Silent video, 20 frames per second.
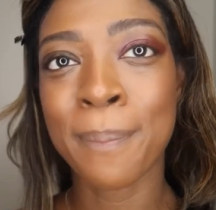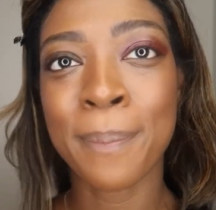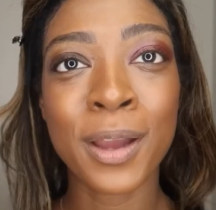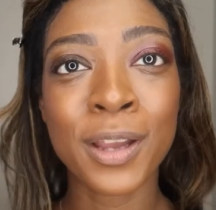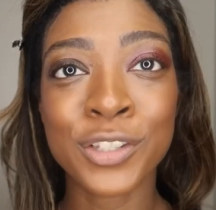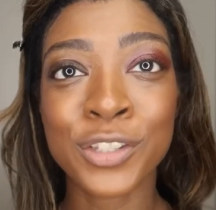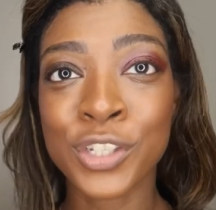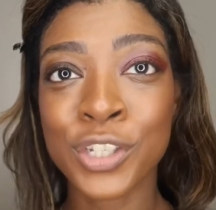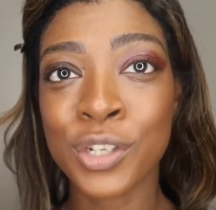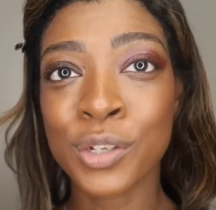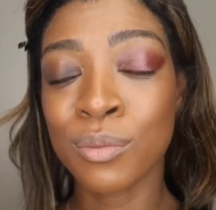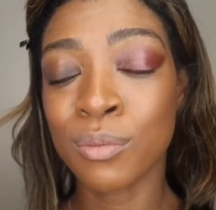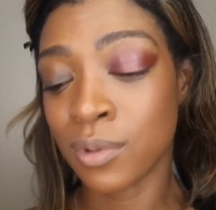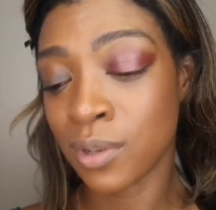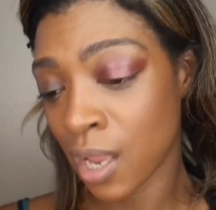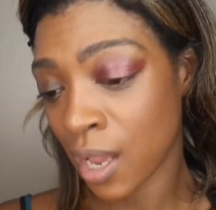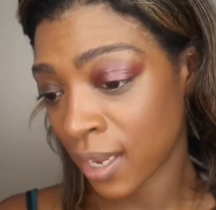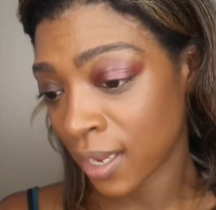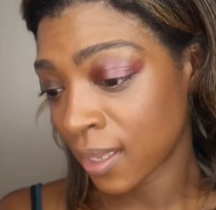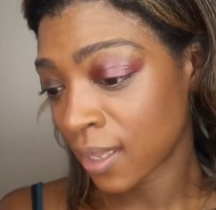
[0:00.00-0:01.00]
but I do
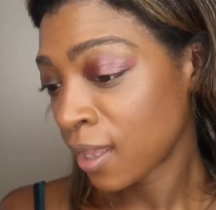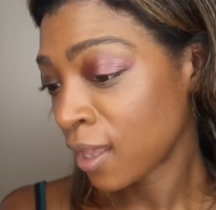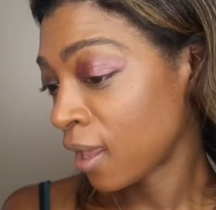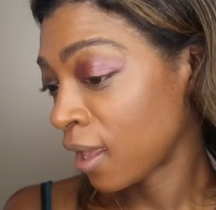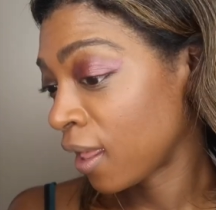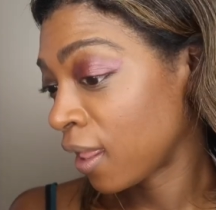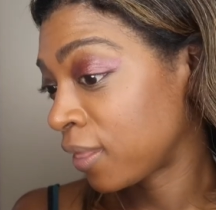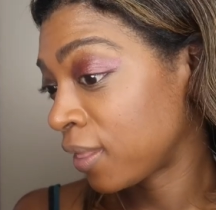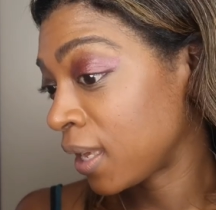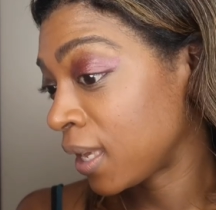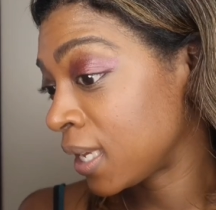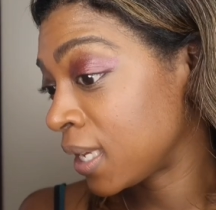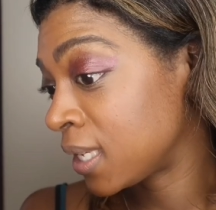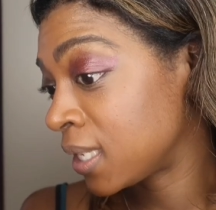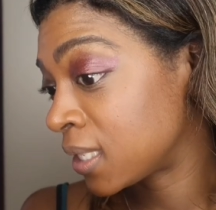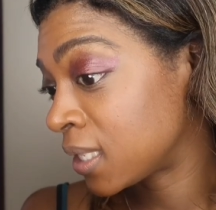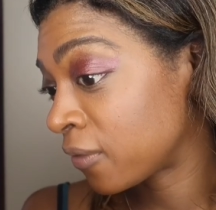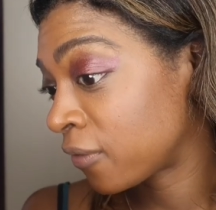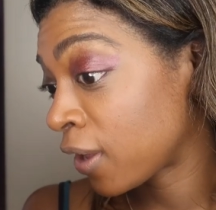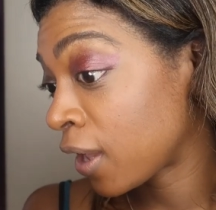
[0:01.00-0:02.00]
like the
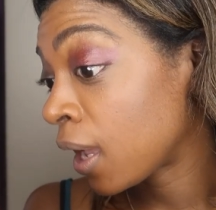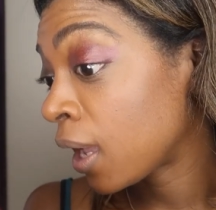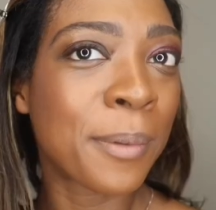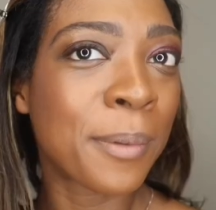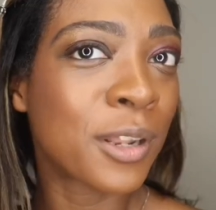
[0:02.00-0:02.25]
ease of it.